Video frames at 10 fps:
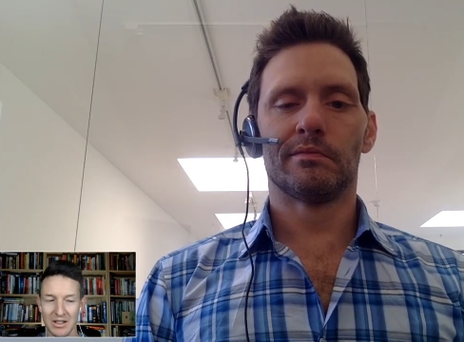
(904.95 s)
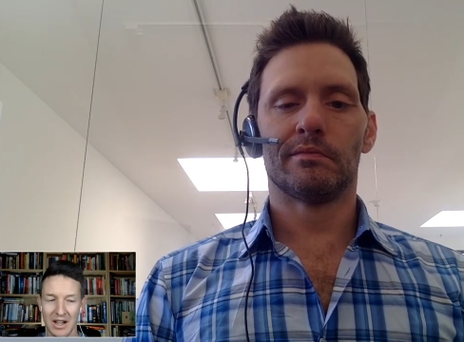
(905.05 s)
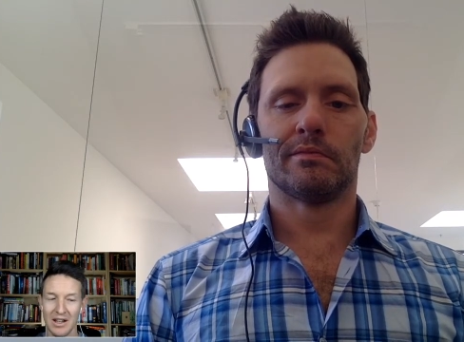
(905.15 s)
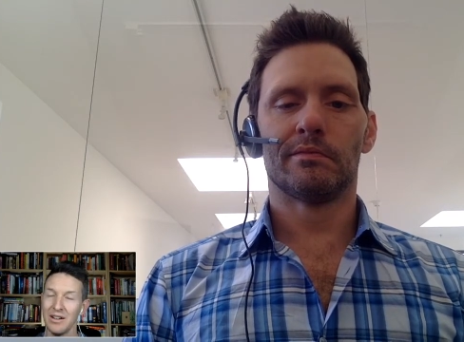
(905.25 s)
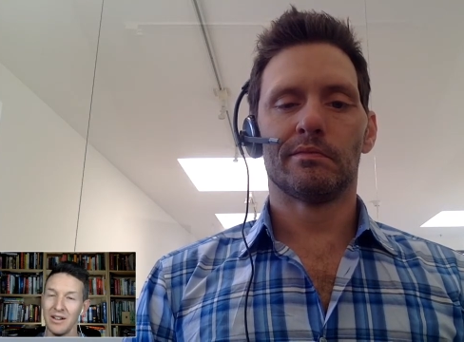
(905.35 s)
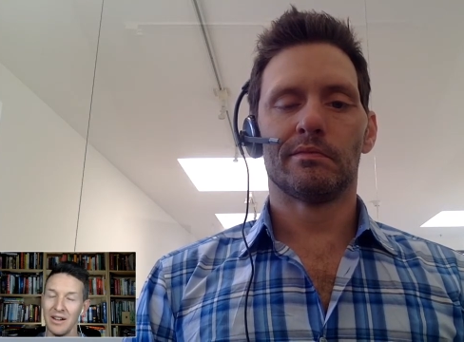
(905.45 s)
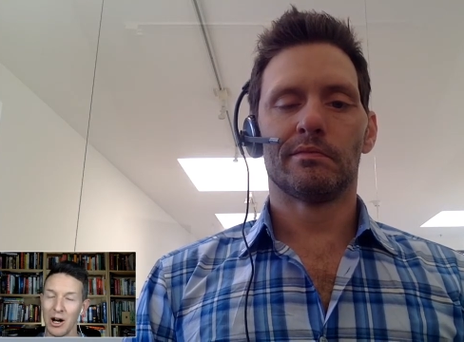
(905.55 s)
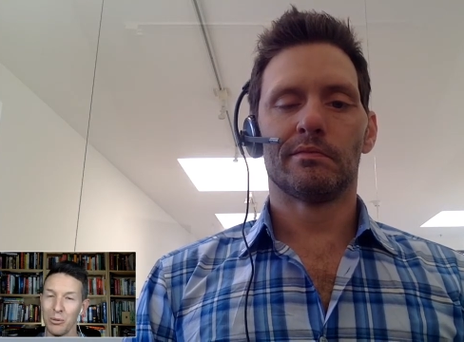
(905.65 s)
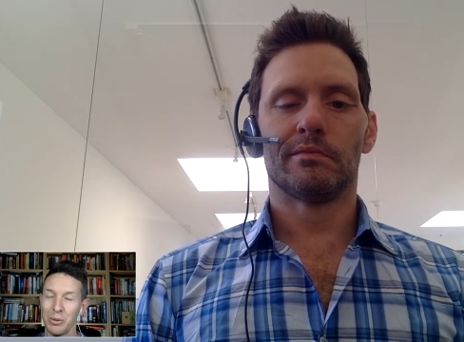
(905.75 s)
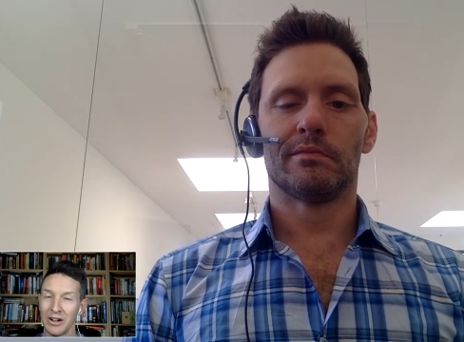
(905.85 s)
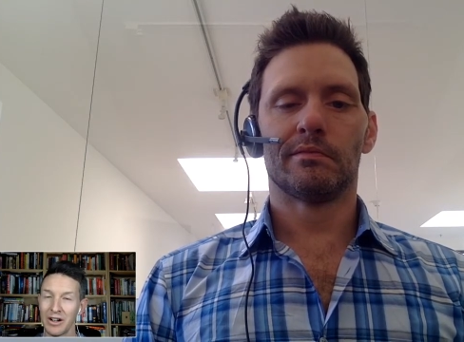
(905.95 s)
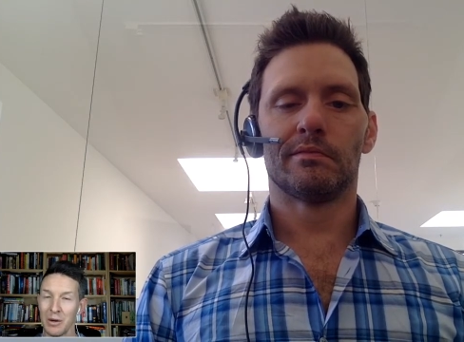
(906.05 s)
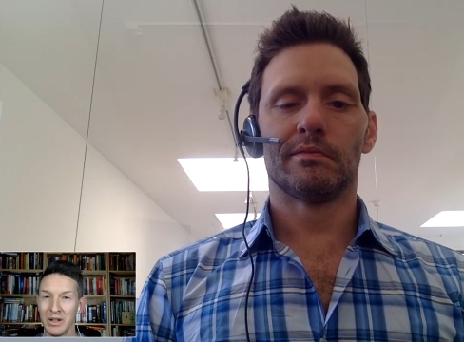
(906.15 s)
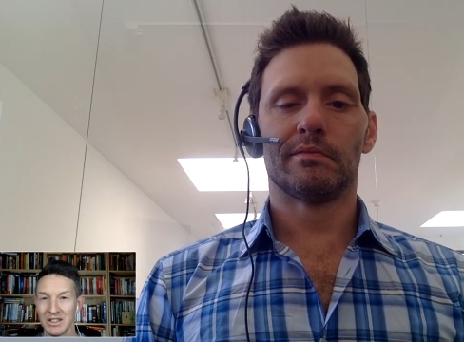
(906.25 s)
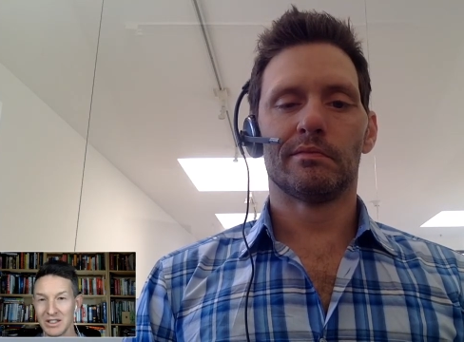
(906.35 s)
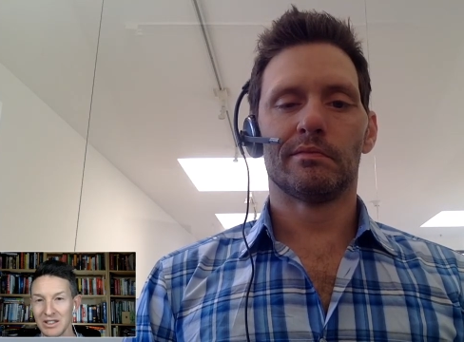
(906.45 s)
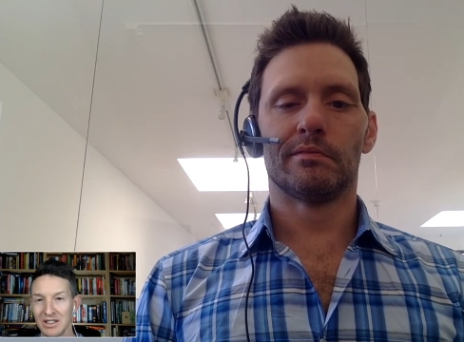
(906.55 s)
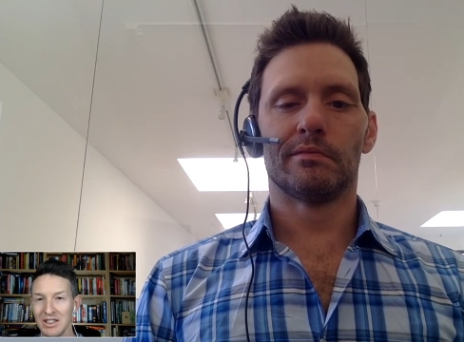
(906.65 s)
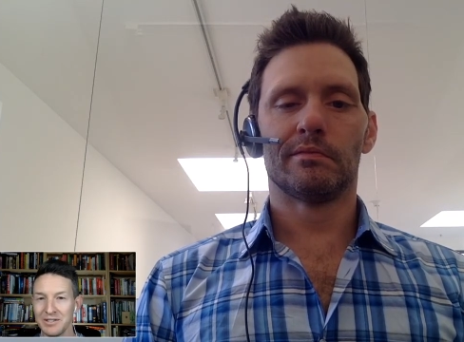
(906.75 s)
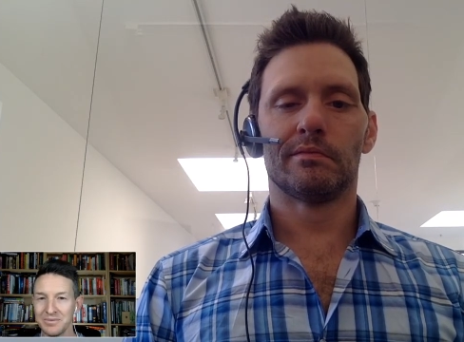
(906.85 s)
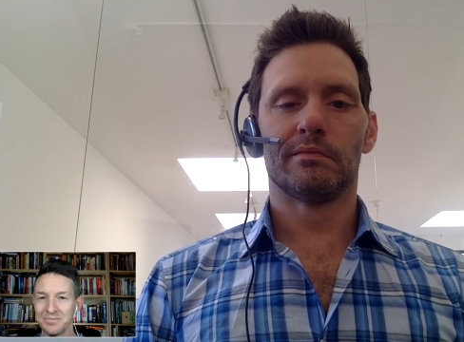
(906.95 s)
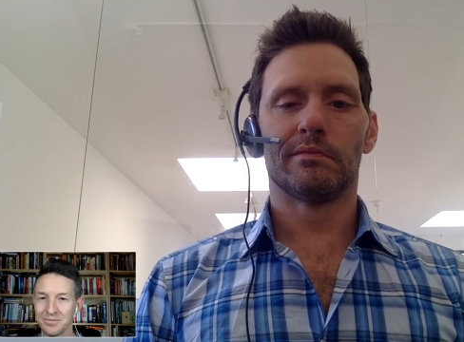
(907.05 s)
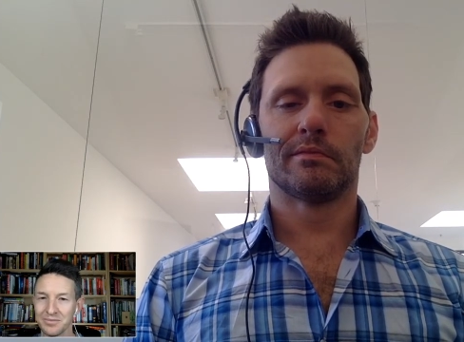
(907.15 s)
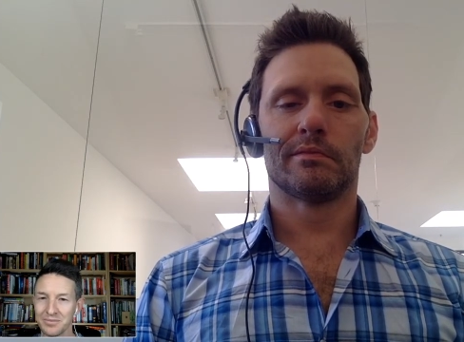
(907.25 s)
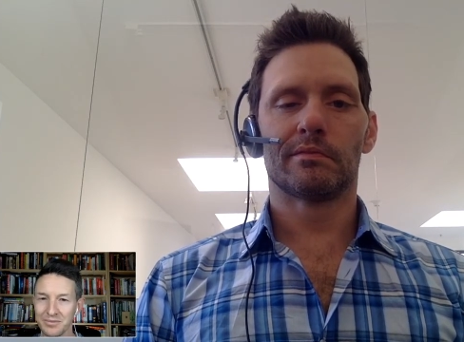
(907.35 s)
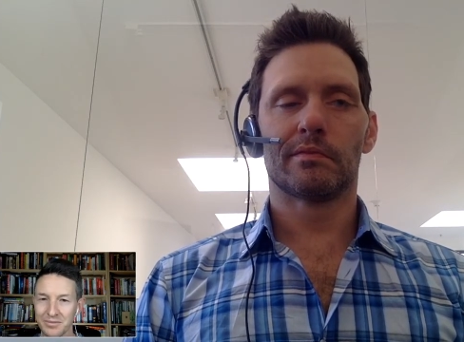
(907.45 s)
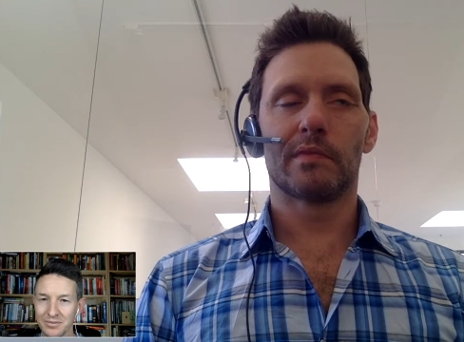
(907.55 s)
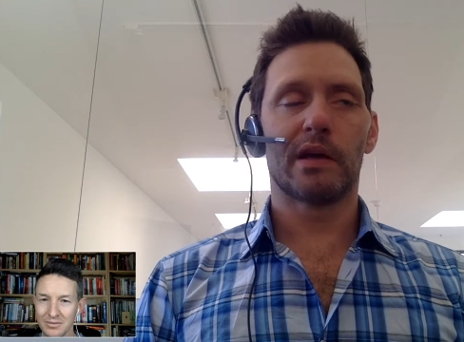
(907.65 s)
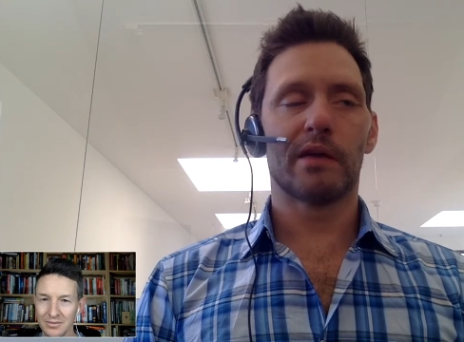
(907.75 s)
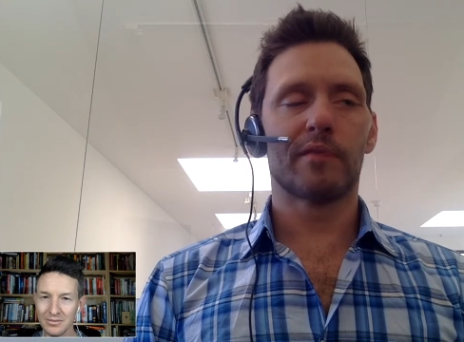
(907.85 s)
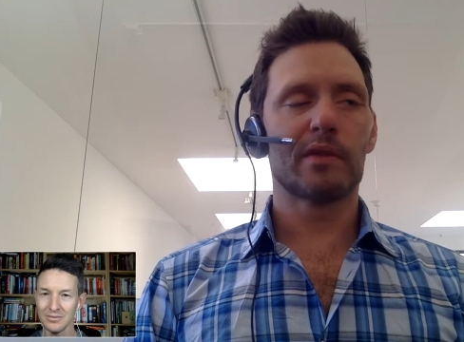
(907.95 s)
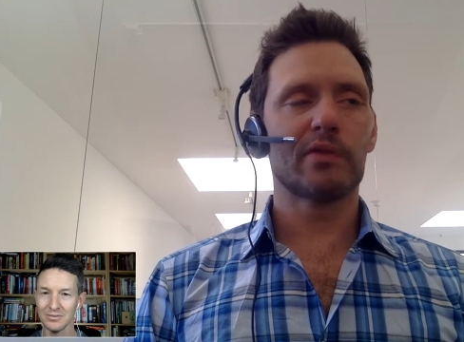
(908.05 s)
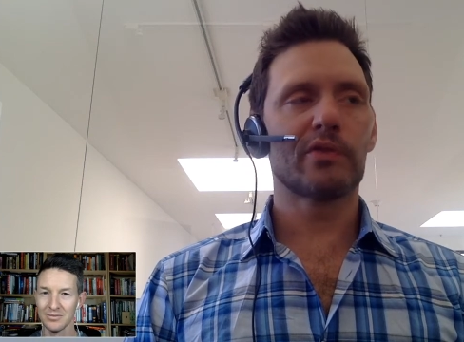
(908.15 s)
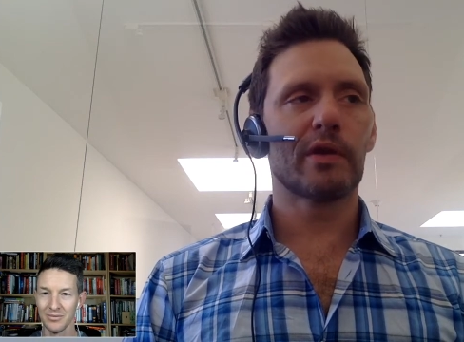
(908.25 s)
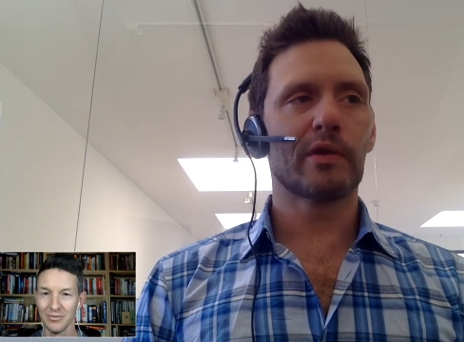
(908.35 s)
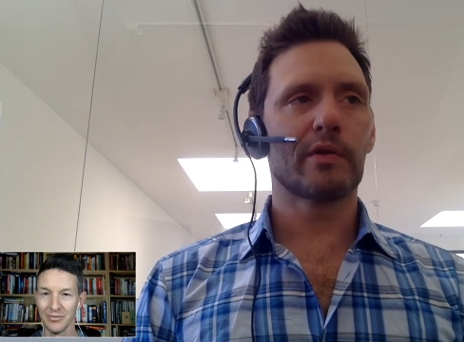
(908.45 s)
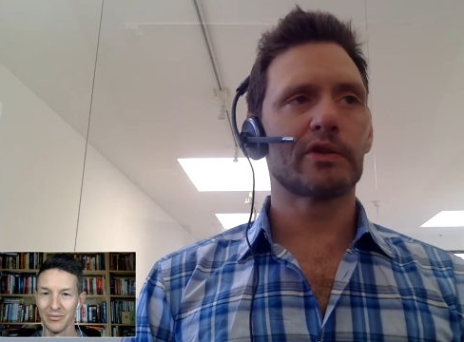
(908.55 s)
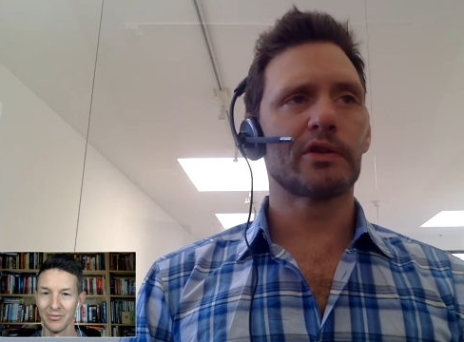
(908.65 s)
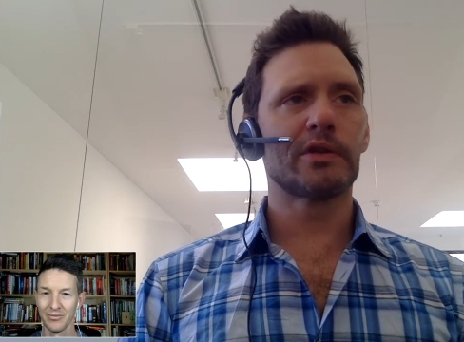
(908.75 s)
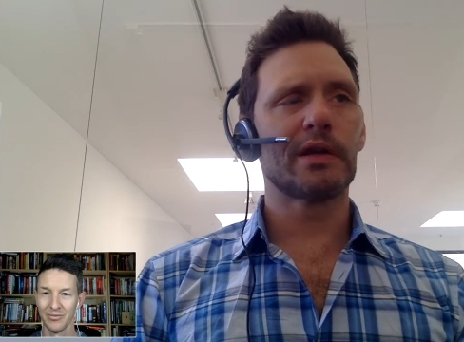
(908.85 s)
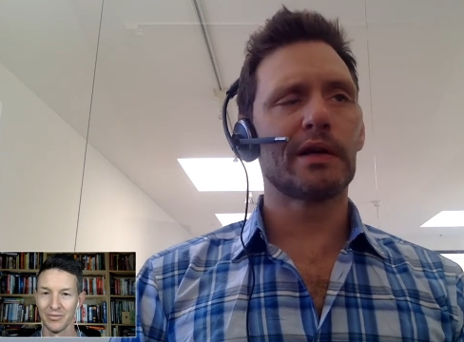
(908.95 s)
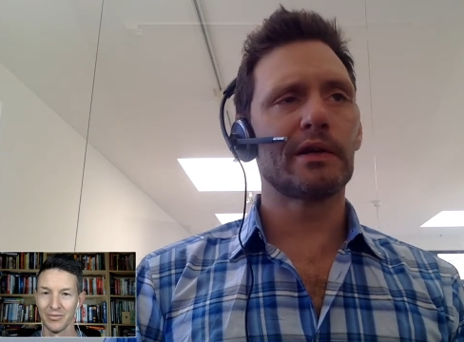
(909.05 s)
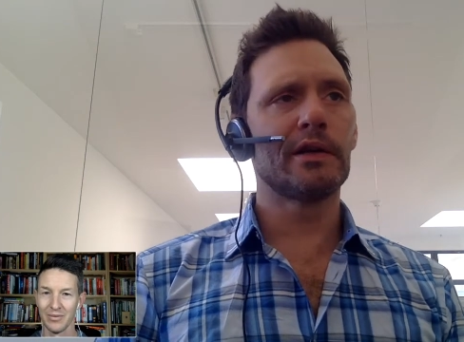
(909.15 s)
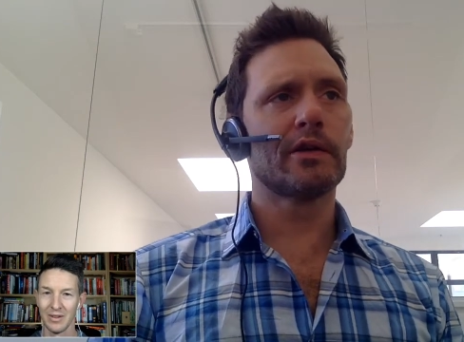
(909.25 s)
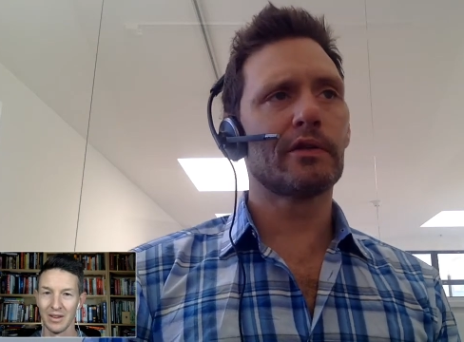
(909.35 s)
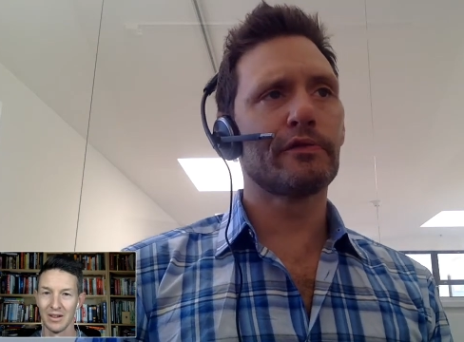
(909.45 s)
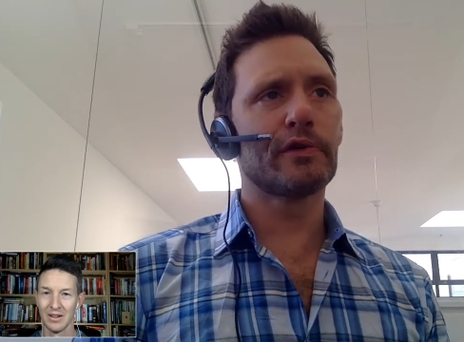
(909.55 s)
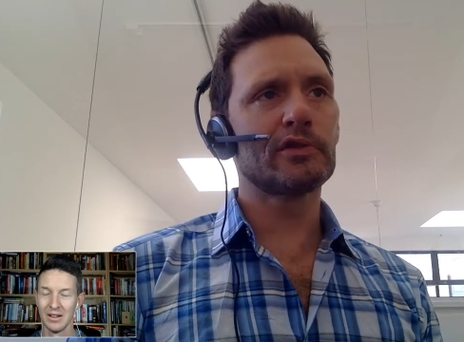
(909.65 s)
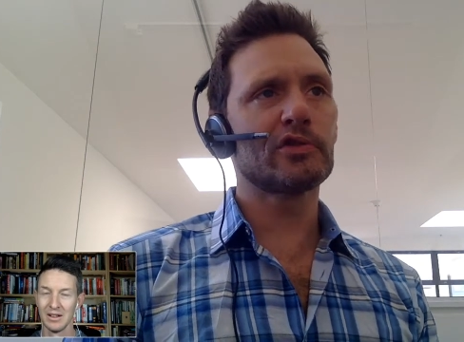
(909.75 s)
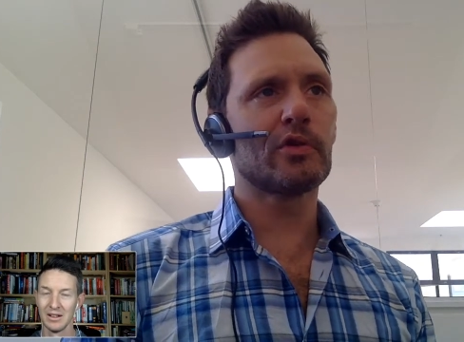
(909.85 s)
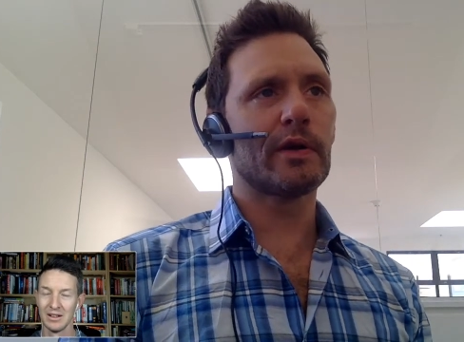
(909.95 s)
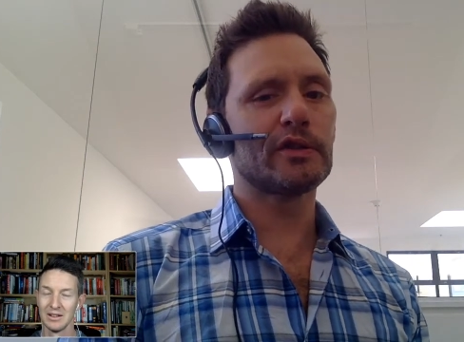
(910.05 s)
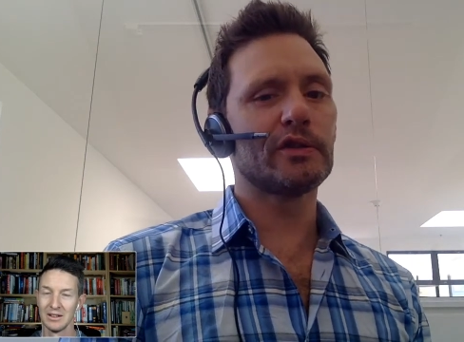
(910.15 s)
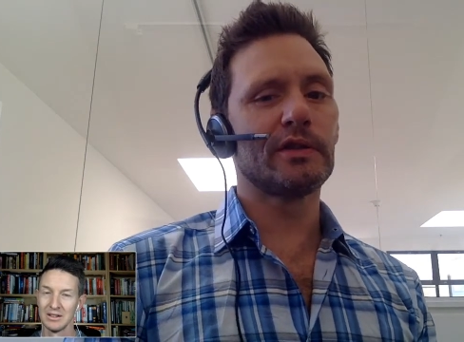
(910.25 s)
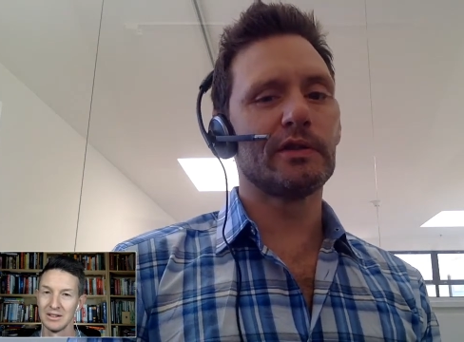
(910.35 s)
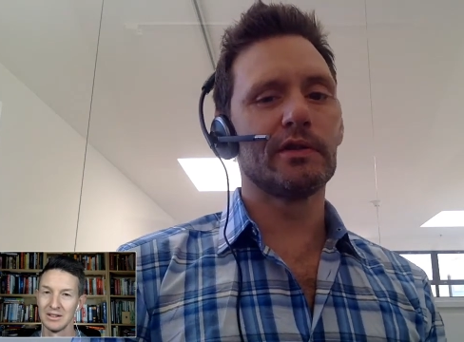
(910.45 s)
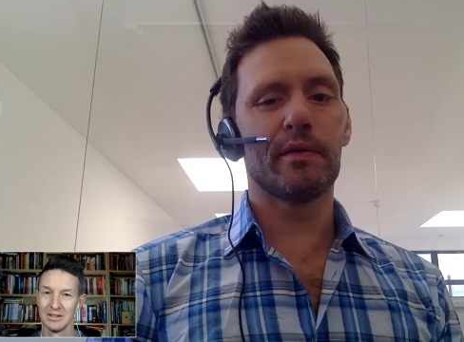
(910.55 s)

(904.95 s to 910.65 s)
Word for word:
Speaker 1: and helping your company succeed?
Speaker 2: Yeah, that's a great question. You know, the first question